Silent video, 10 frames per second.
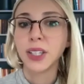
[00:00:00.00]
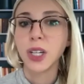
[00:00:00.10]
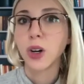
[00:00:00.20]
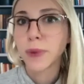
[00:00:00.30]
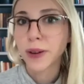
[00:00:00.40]
the
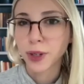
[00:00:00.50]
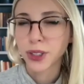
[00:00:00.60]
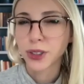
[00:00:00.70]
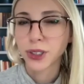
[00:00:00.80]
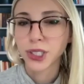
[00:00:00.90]
OMF
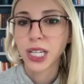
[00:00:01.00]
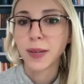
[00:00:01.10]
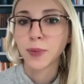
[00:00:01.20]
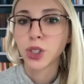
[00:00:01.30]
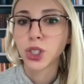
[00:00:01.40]
research
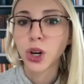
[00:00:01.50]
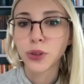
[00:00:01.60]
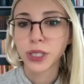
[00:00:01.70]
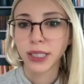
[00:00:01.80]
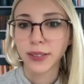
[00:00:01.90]
team
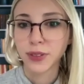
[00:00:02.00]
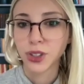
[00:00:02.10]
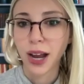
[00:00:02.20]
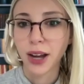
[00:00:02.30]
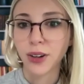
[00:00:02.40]
chose the Lyft
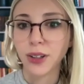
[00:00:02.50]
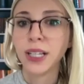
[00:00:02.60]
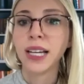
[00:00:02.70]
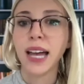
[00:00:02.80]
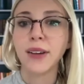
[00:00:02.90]
trial
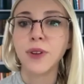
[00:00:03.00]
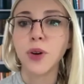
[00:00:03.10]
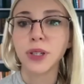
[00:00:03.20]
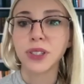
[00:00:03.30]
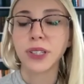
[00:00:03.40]
and
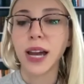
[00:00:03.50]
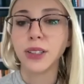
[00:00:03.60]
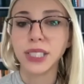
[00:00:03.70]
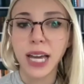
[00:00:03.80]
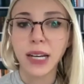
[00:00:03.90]
focus on
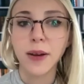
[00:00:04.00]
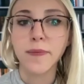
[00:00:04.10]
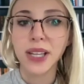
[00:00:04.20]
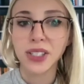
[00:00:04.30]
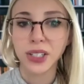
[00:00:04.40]
LDN
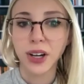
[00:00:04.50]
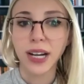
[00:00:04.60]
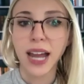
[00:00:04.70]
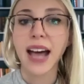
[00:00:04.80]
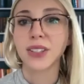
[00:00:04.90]

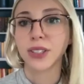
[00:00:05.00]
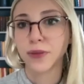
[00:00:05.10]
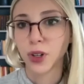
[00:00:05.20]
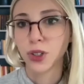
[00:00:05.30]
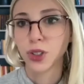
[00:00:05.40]
mestinon as the
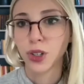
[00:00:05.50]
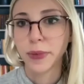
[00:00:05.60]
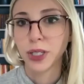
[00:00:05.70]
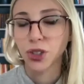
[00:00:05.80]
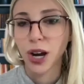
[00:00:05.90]
first
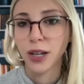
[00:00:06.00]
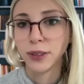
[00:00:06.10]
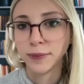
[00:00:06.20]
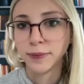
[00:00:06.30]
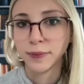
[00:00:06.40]
treatment trial.